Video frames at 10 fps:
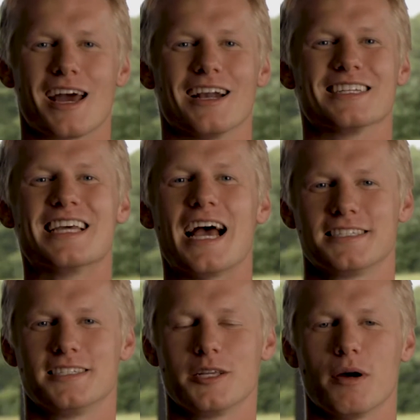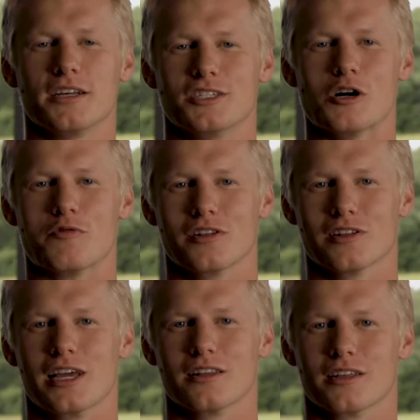kind of testing myself
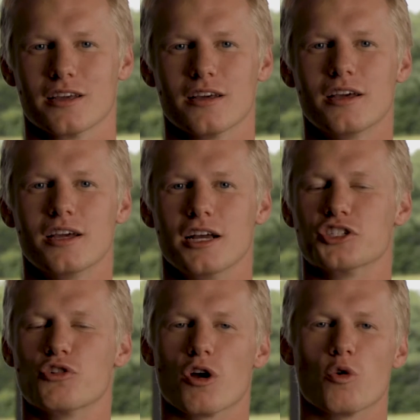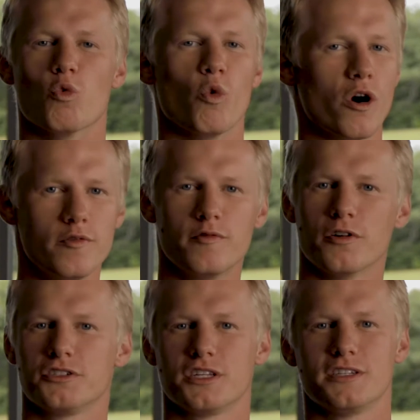in lately is going one
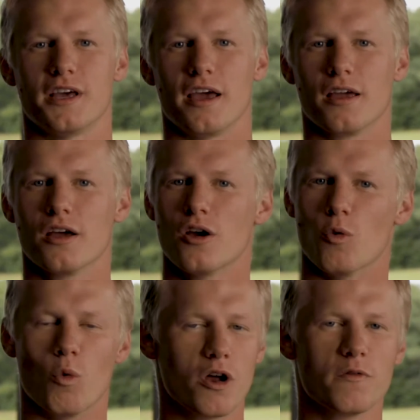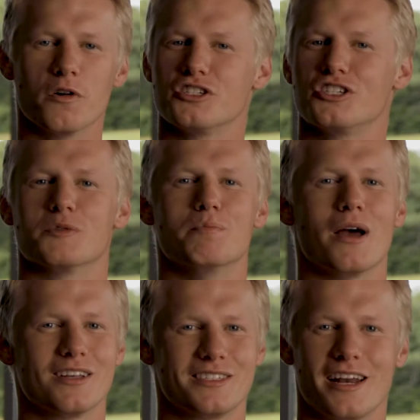verse a day, one verse just
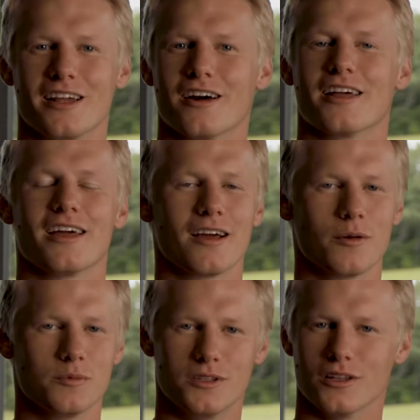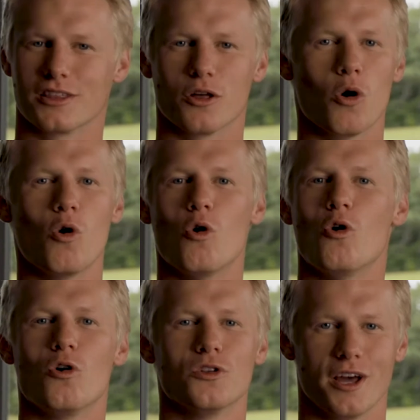meditating on it like the
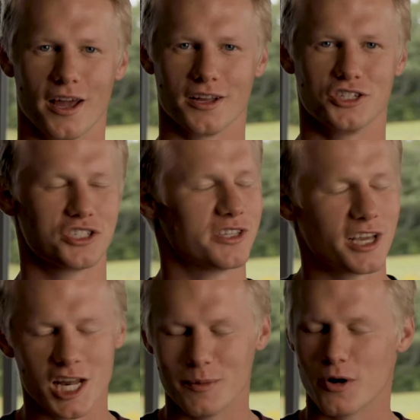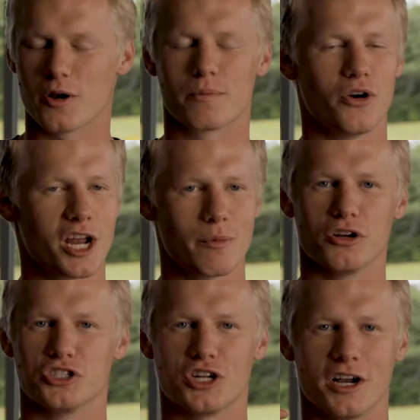whole day, just thinking about it, praying
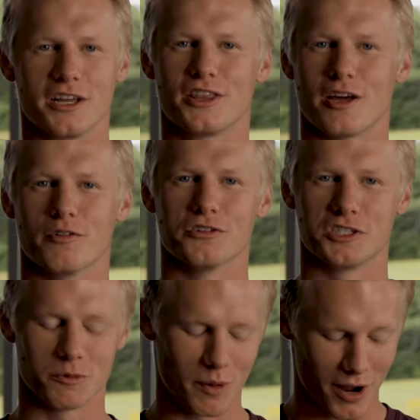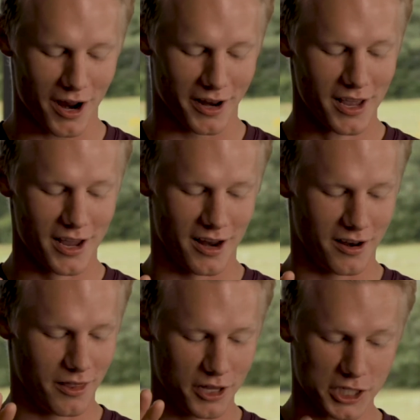about it, just trying to get that verse into my mind.
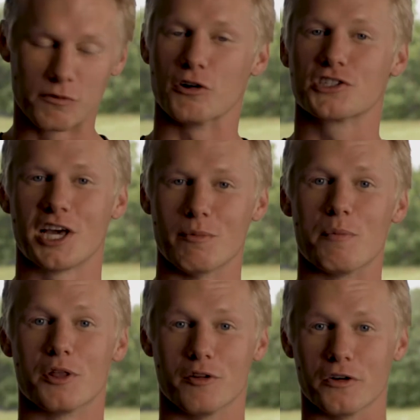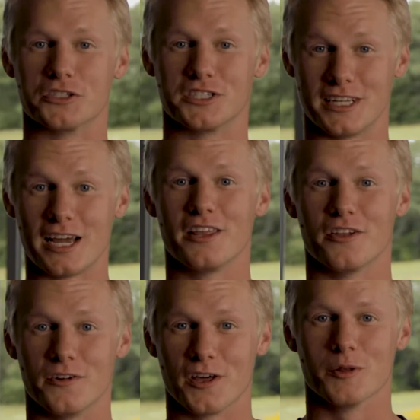And this verse came up on the verse of the day the
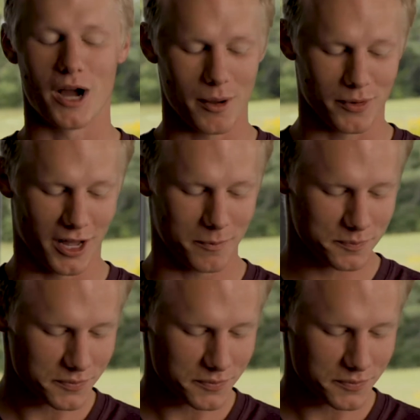other day on the Bible app.